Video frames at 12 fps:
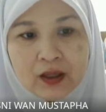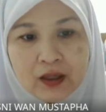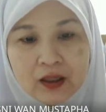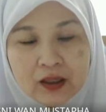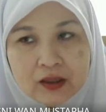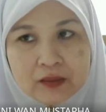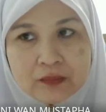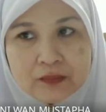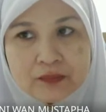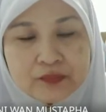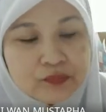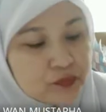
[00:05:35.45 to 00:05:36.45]
um,
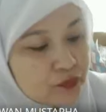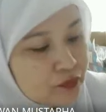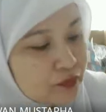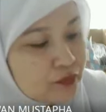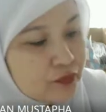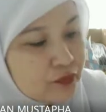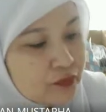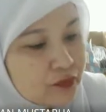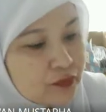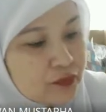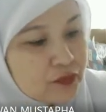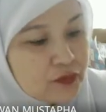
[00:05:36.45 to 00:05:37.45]

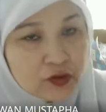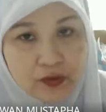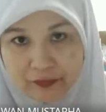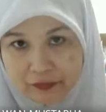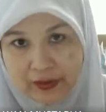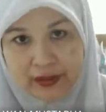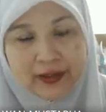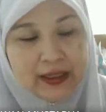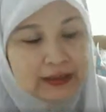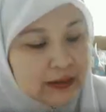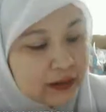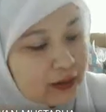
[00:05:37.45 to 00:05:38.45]
you have read the
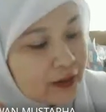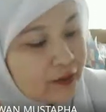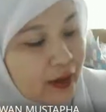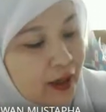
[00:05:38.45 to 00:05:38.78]
article, right?